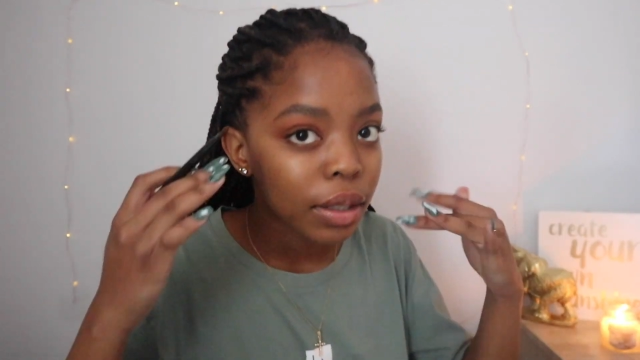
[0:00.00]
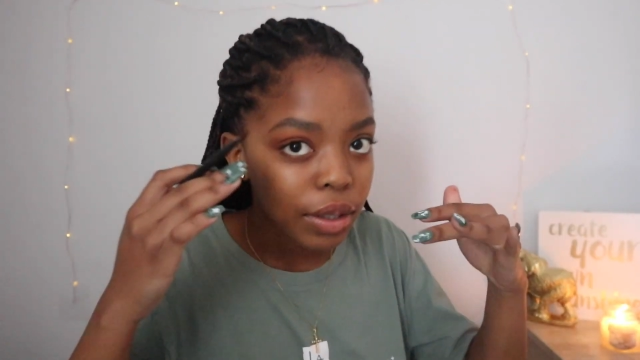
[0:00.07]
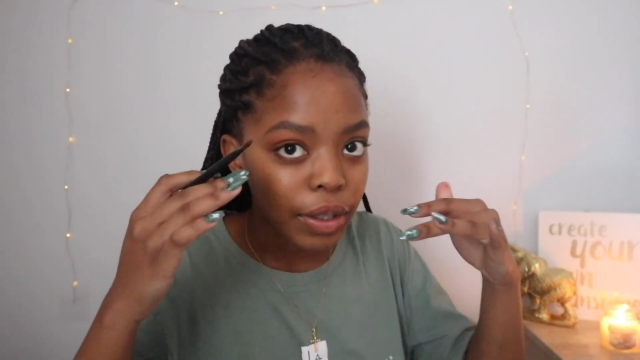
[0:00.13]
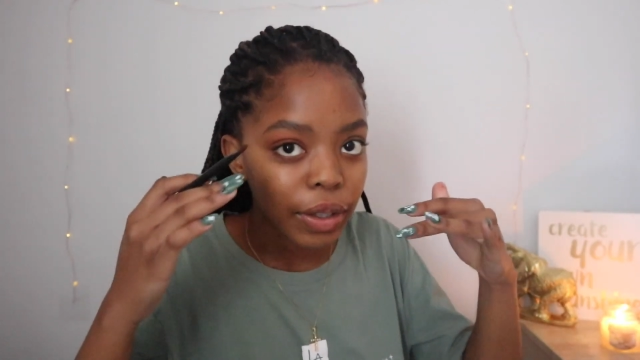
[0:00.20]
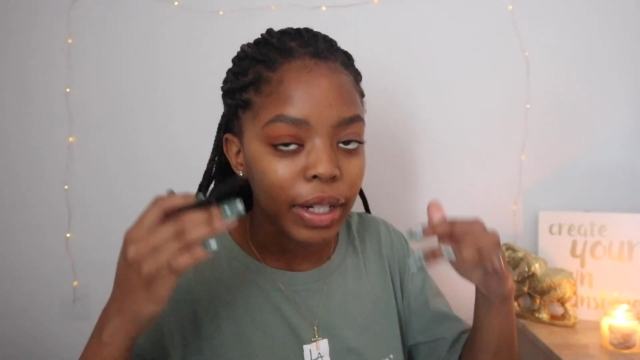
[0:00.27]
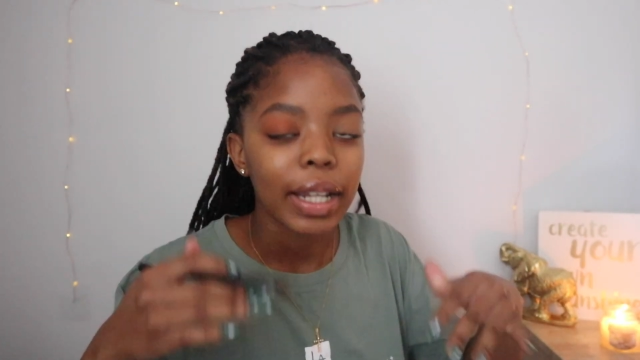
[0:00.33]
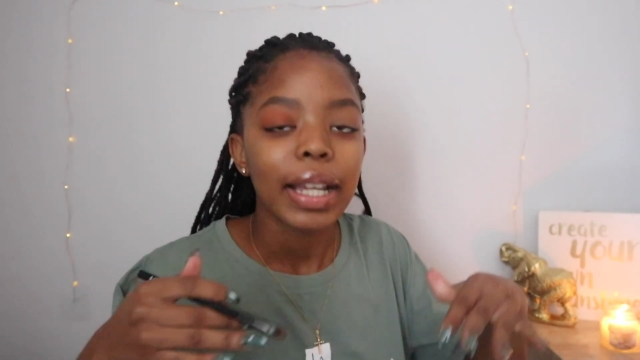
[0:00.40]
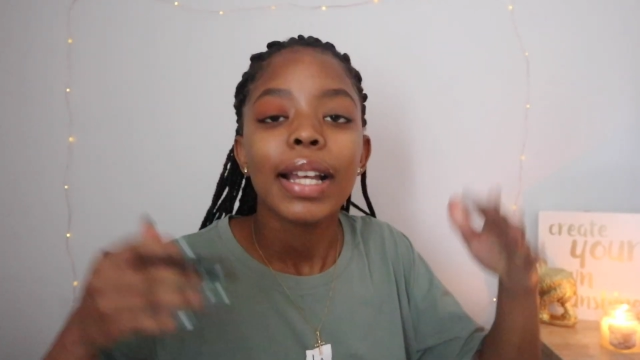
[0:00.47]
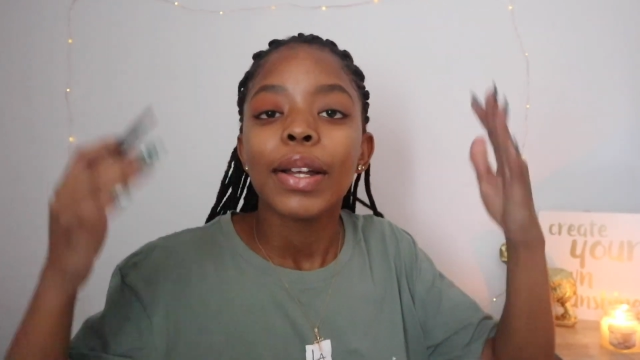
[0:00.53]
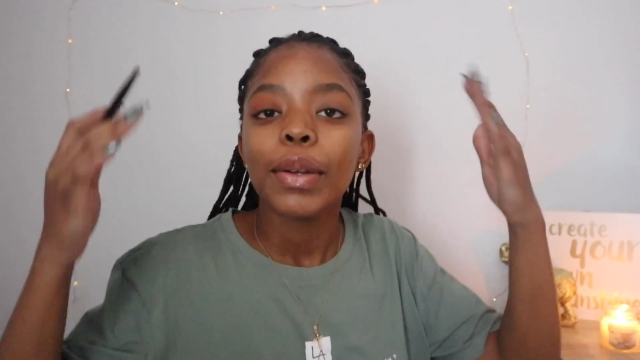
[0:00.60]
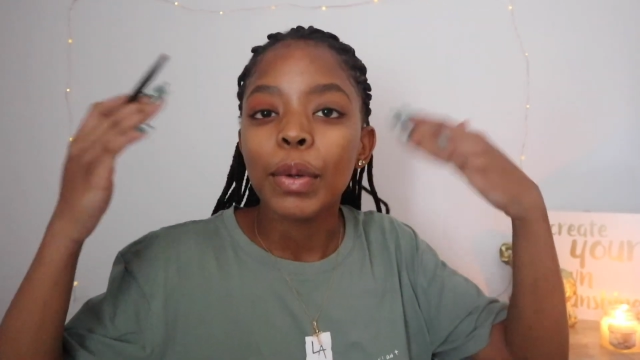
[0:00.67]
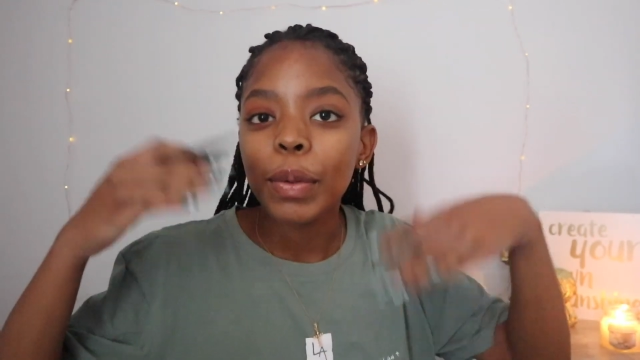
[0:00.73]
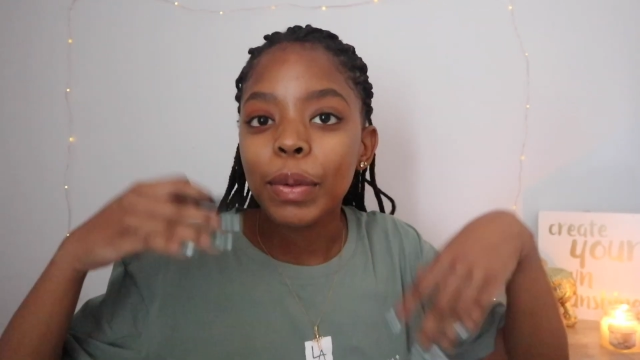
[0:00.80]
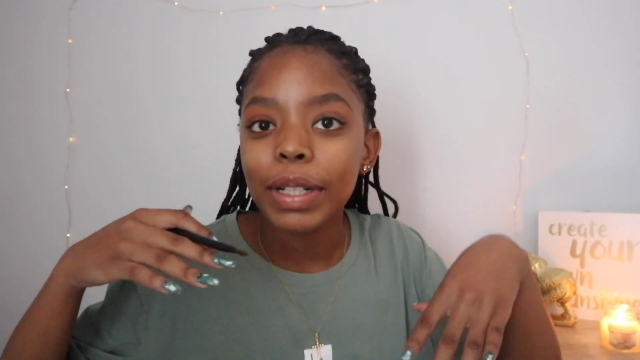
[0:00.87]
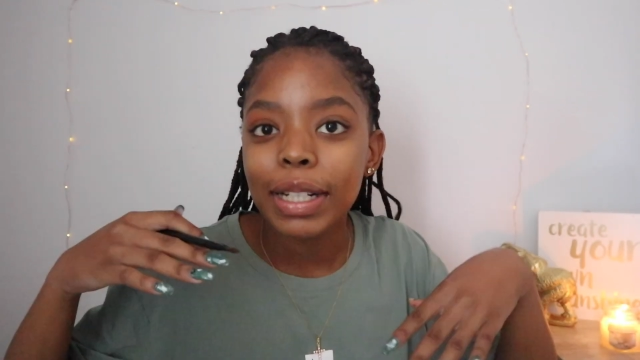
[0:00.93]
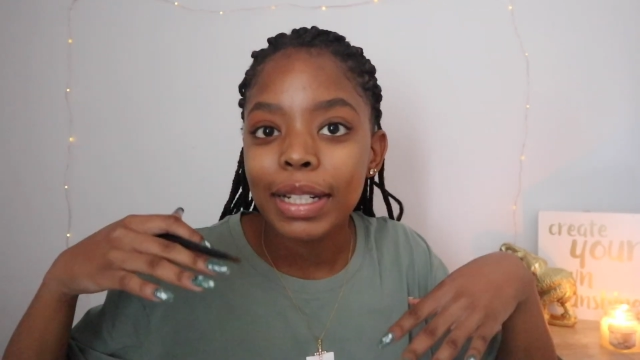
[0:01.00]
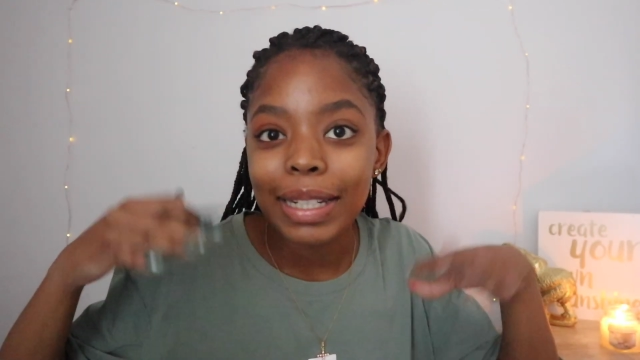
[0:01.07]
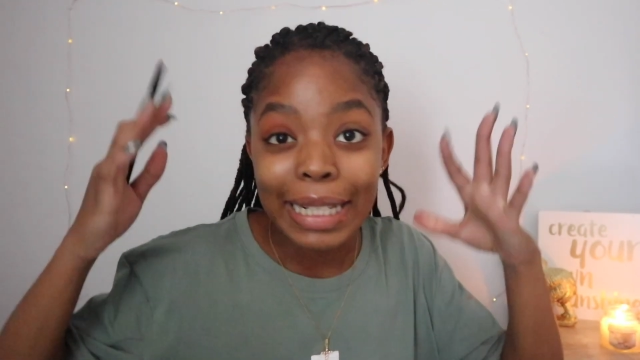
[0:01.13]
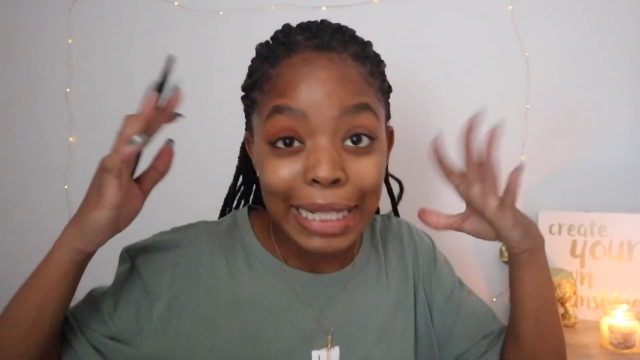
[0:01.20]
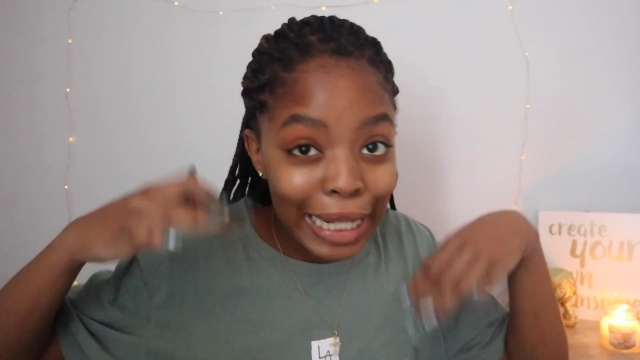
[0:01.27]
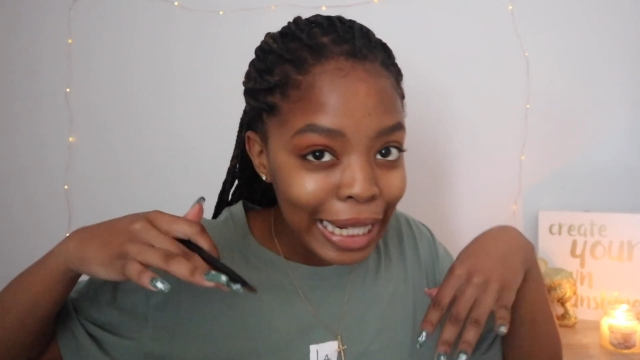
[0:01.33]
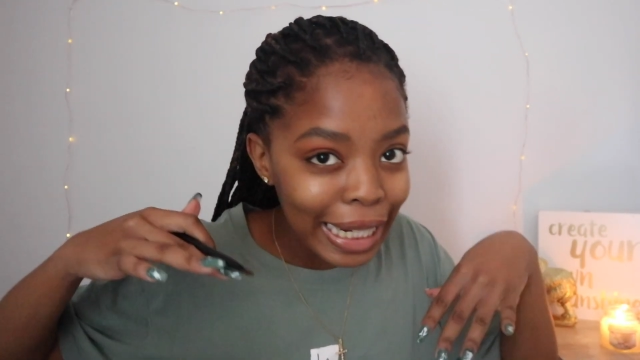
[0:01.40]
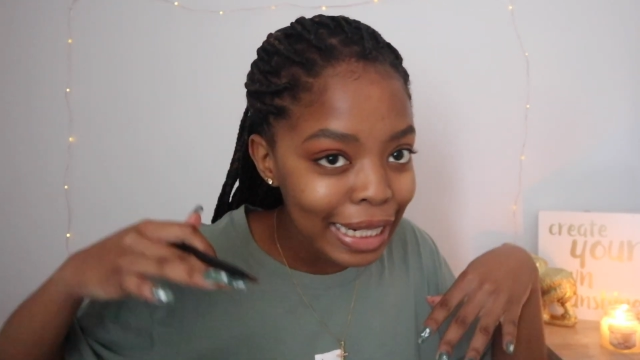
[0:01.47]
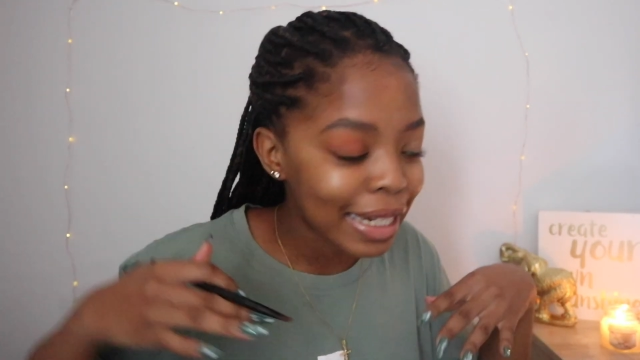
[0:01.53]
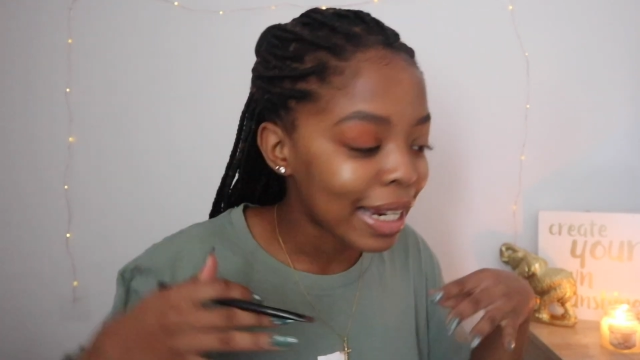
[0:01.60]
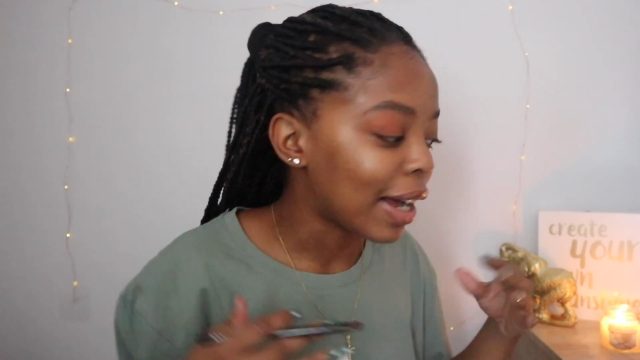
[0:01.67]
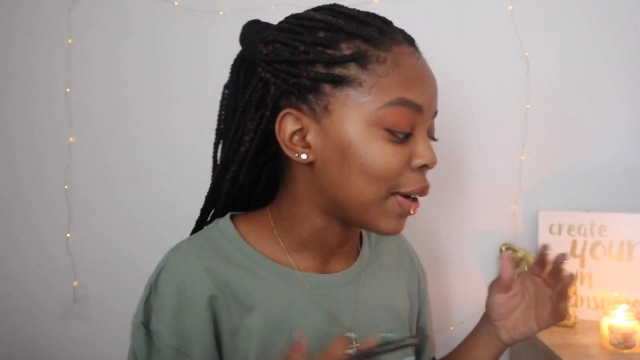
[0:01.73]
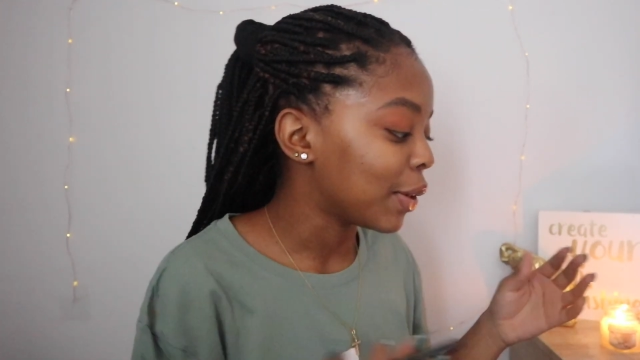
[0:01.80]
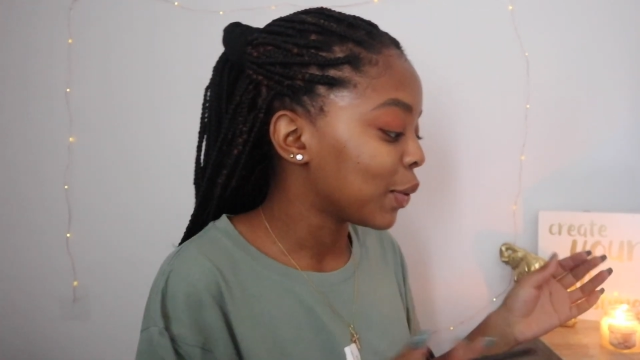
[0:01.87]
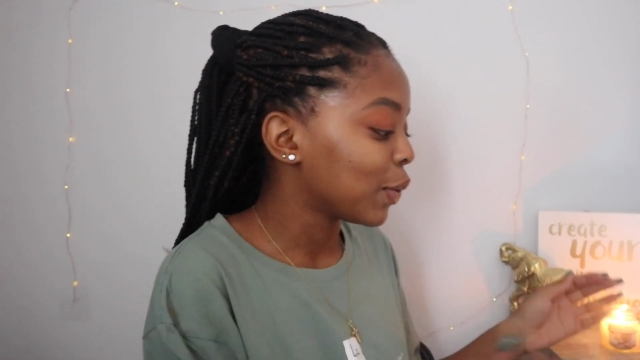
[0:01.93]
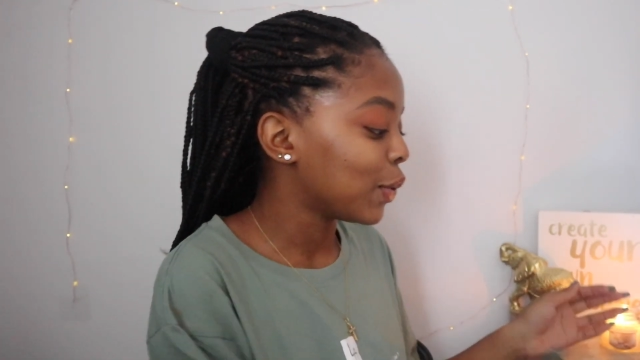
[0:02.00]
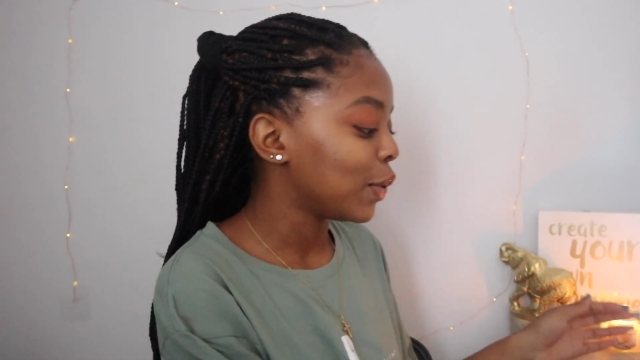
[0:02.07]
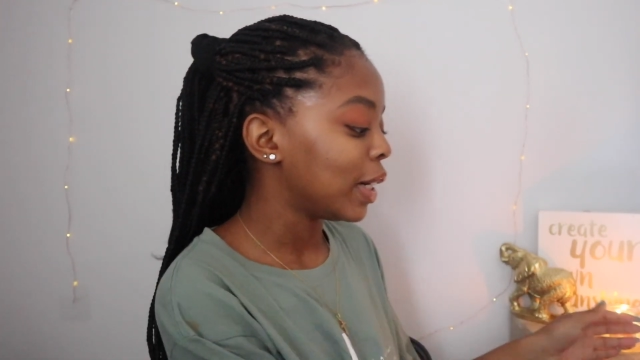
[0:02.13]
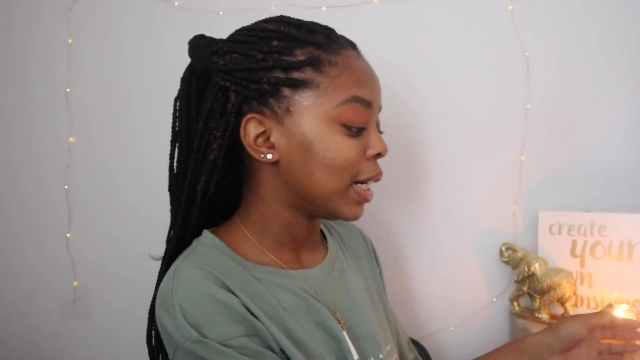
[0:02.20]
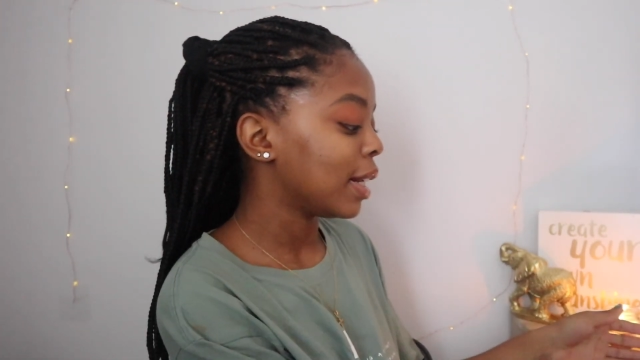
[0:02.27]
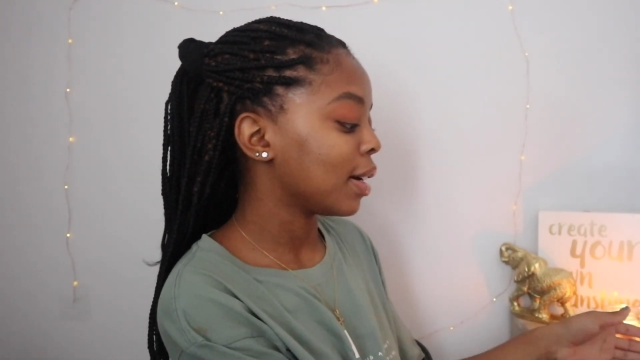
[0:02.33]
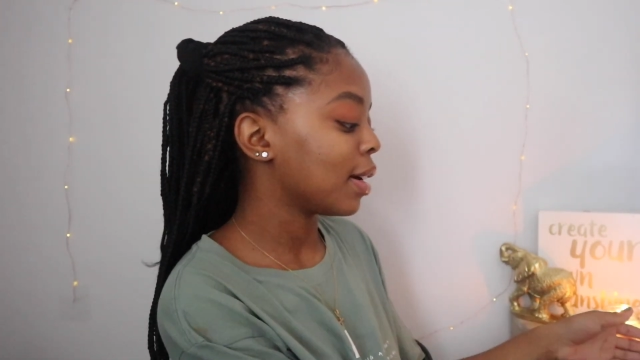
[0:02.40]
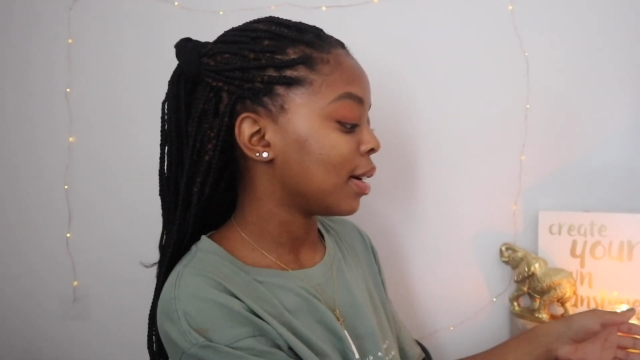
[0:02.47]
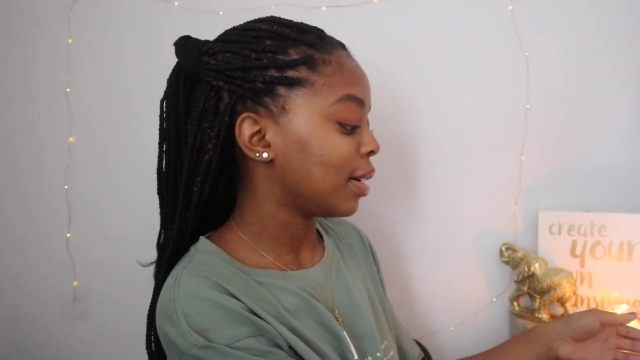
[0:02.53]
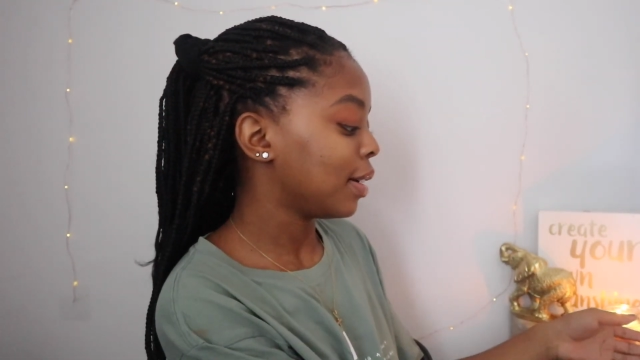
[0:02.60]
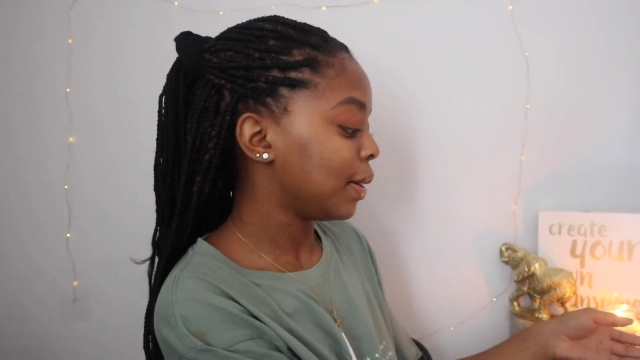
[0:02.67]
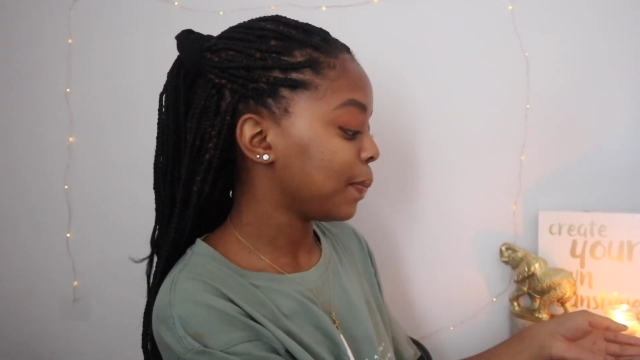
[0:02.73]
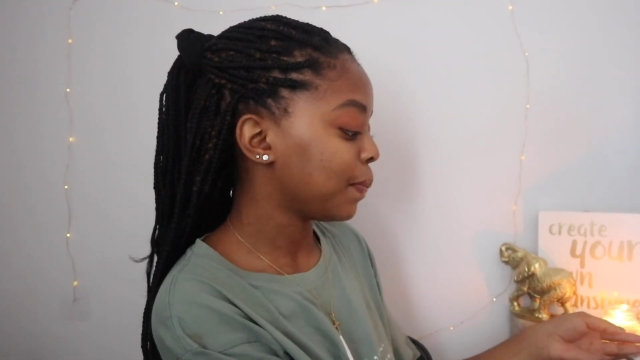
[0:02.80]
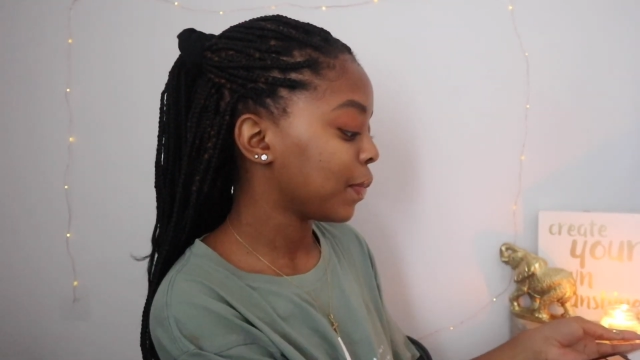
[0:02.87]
Sorry, we wanna lay it down really good.